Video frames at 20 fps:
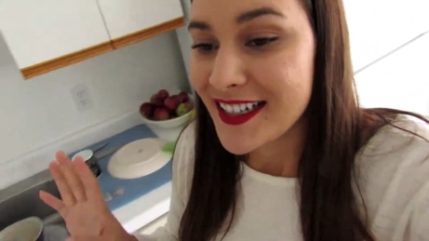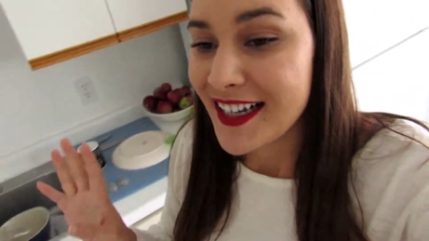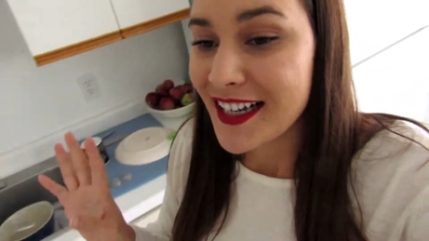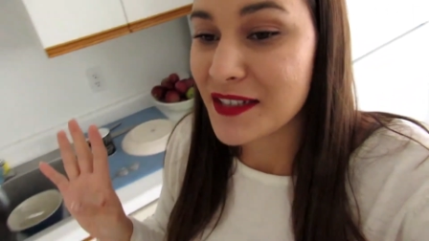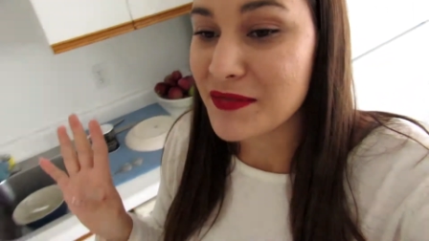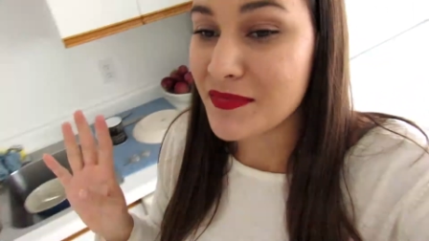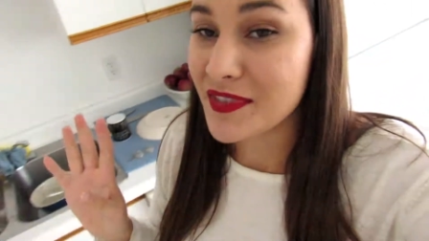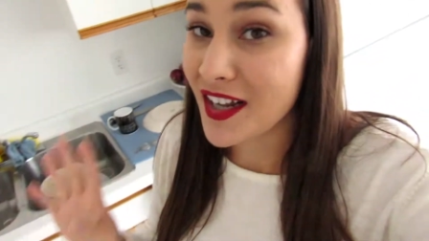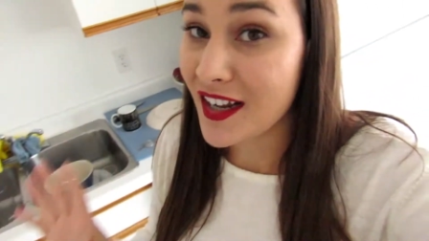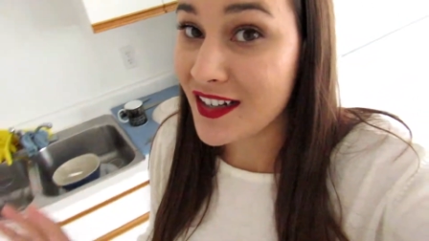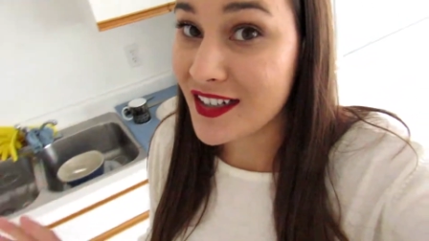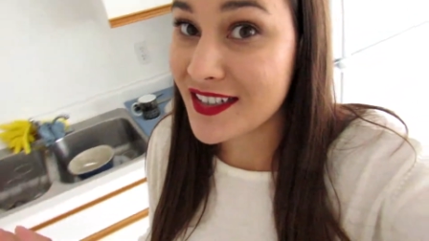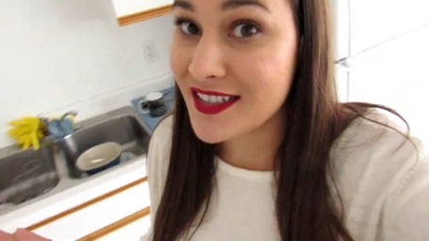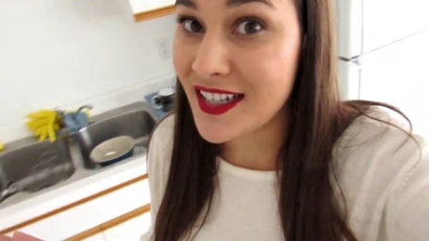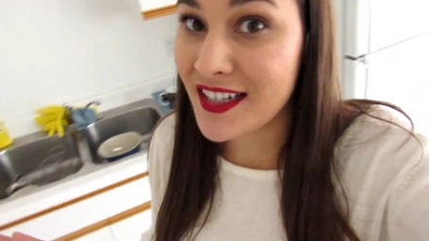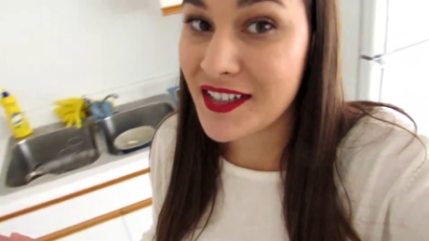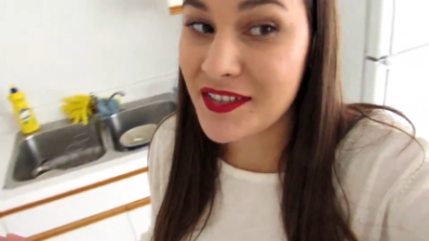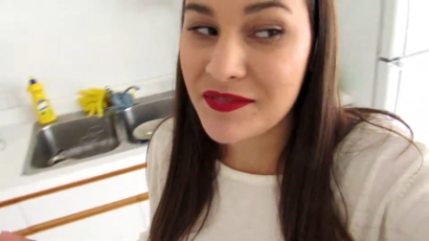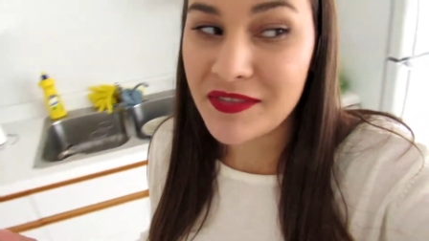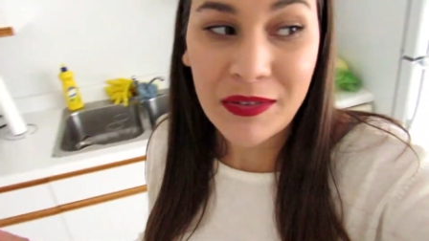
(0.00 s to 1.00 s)
I'm not
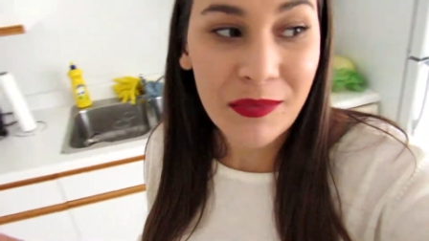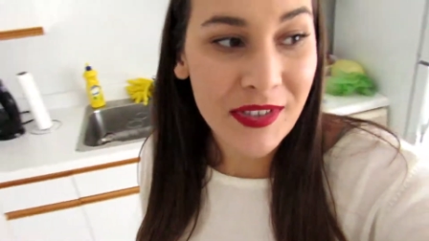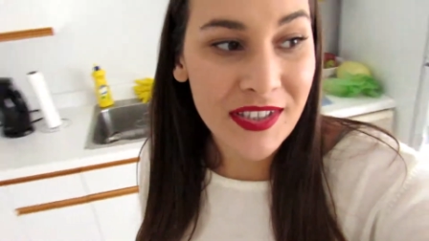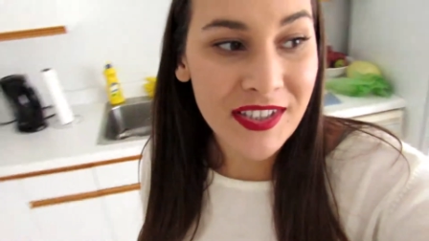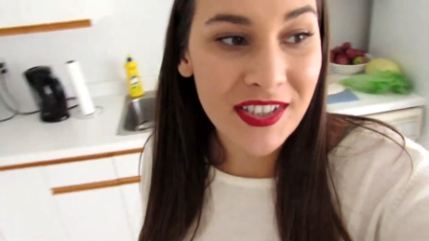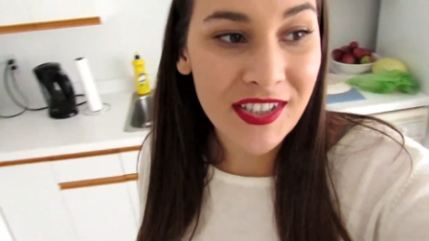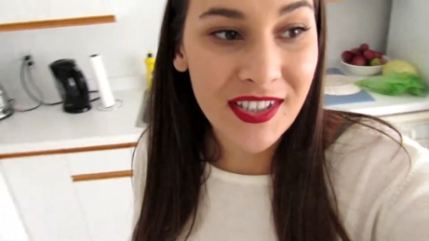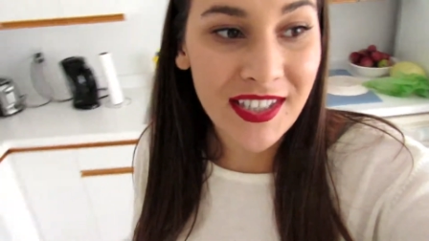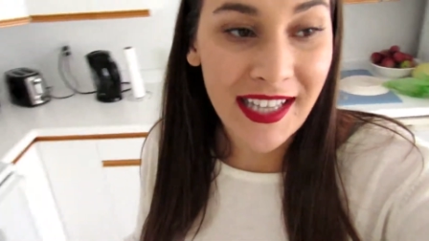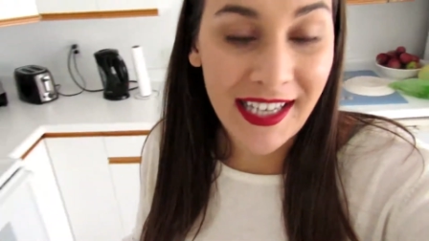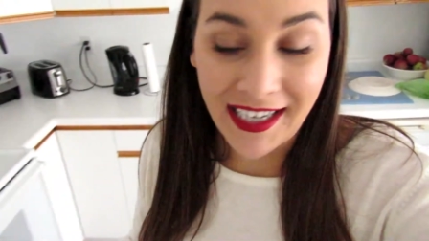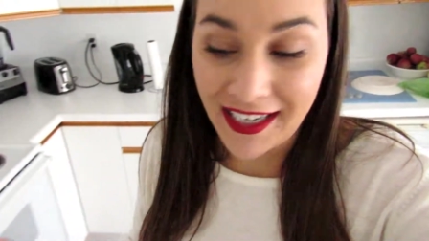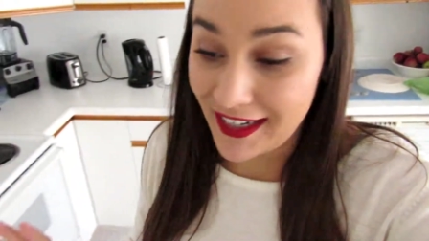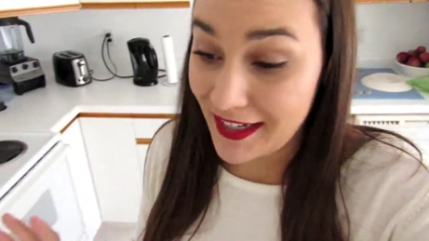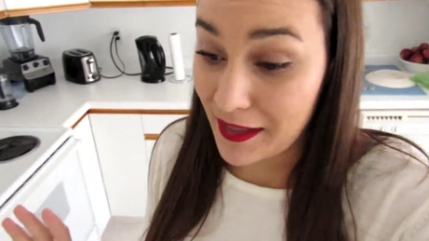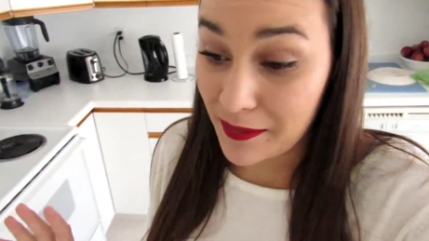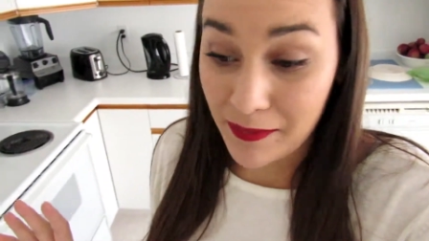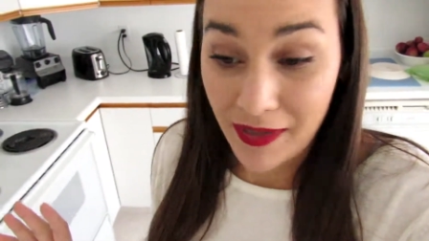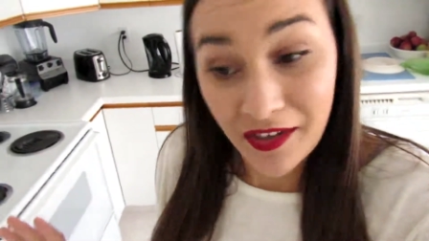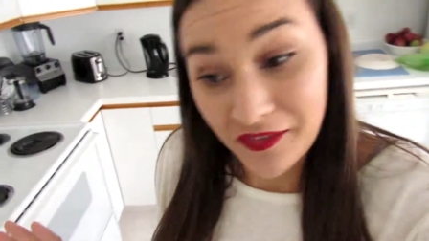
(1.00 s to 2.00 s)
excited for winter like I
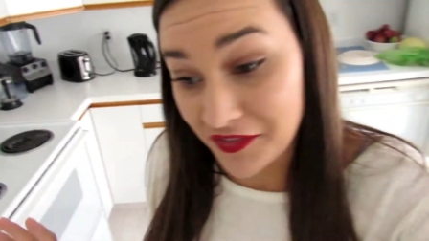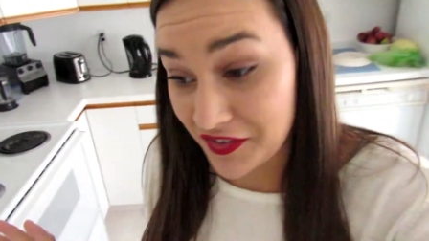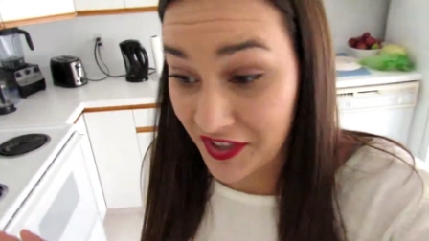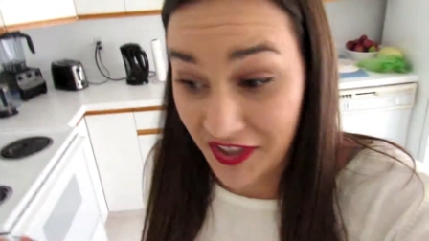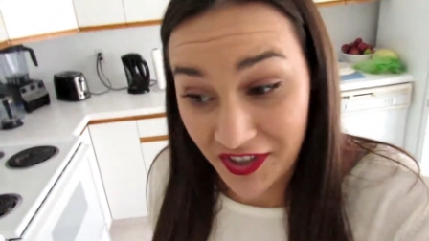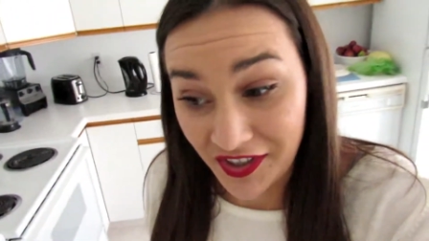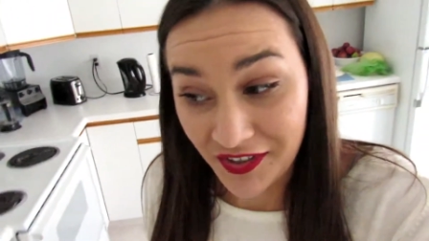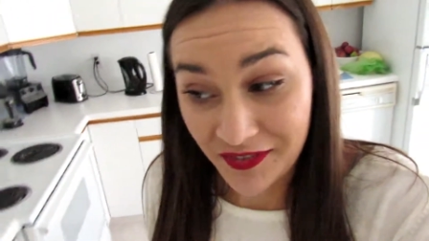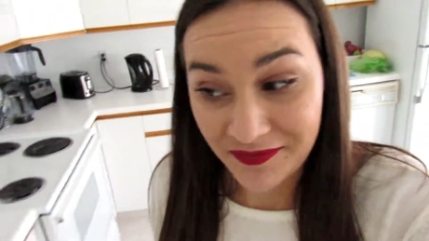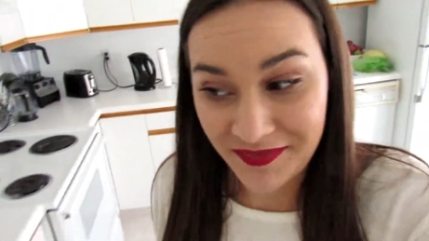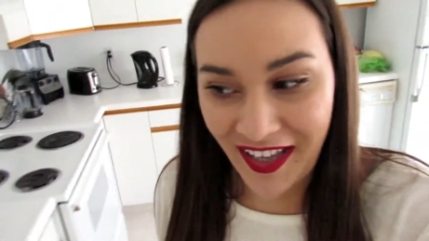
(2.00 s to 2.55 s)
am every year,